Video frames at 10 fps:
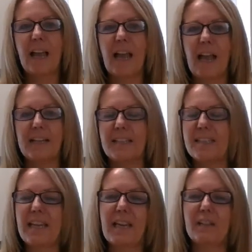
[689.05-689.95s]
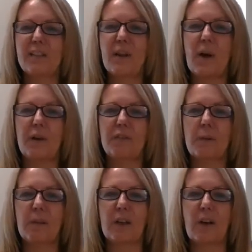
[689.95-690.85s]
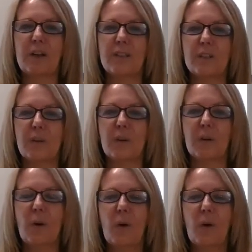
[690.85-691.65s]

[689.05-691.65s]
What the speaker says: and singing a song from the concert